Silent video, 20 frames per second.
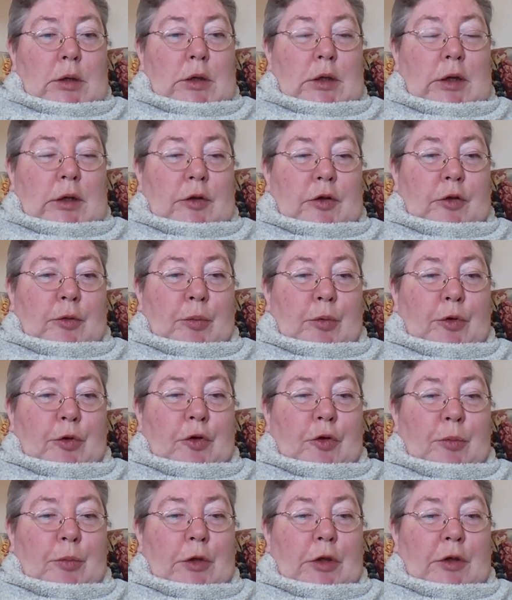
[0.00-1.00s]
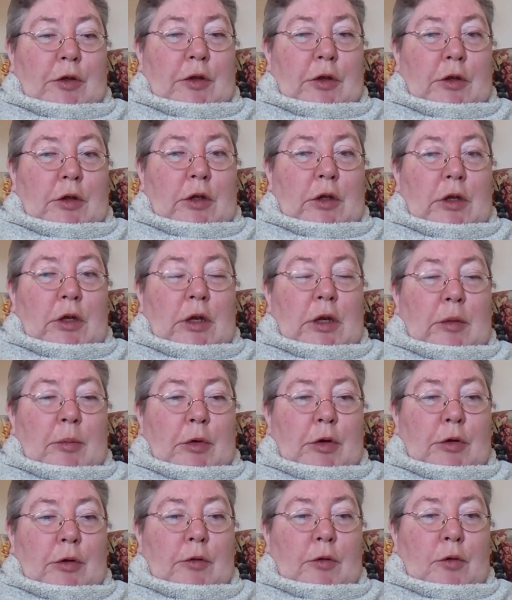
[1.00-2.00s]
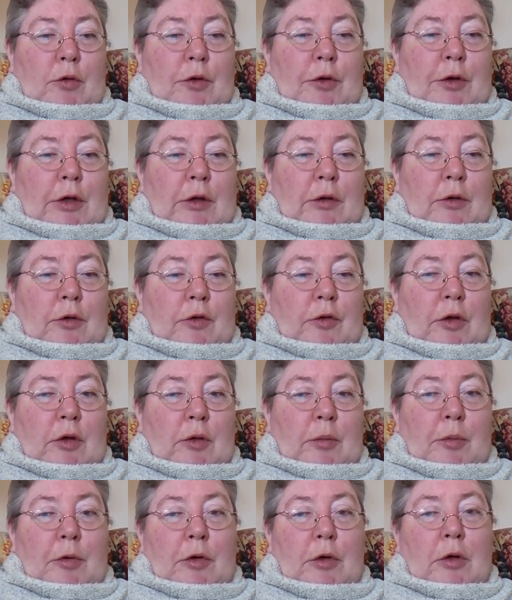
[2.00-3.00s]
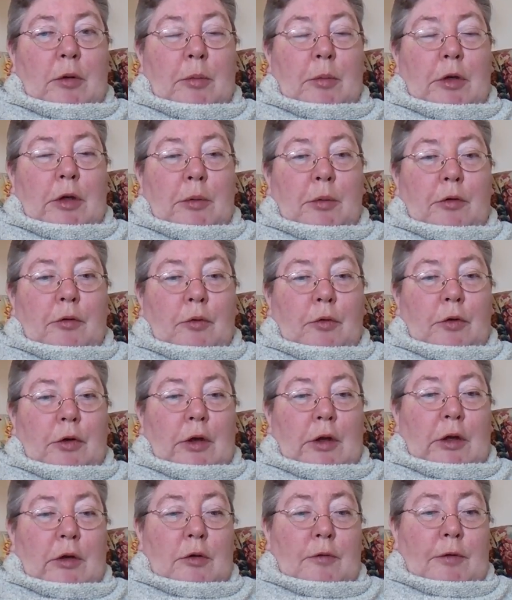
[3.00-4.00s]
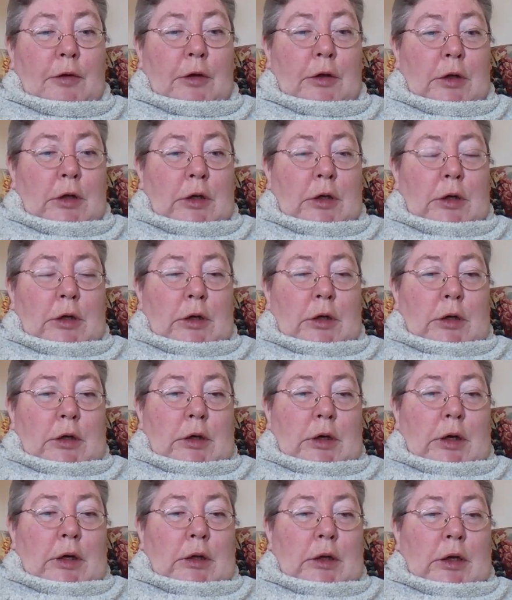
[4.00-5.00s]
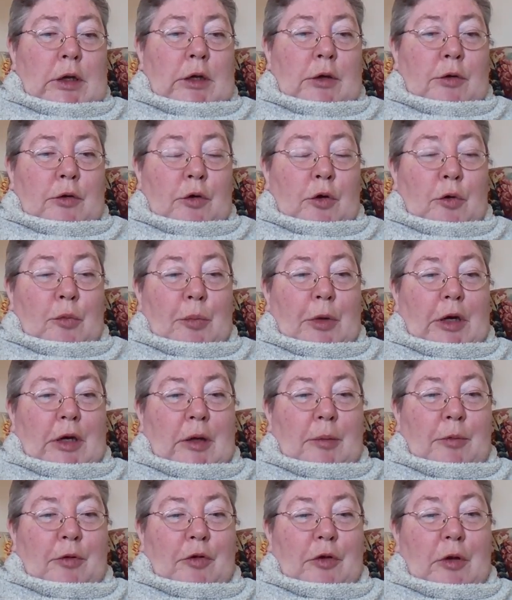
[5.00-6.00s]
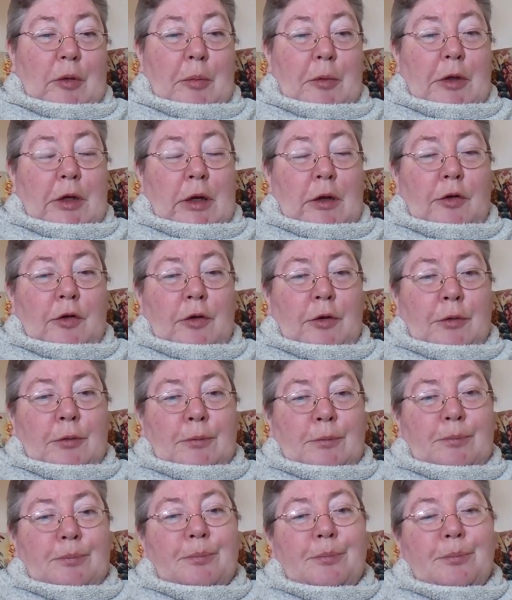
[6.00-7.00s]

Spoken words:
That's a possibility, that the neighbour could have gone down the slope and nobody would have thought anything of it, and then he could have gone back up the slope and down his own.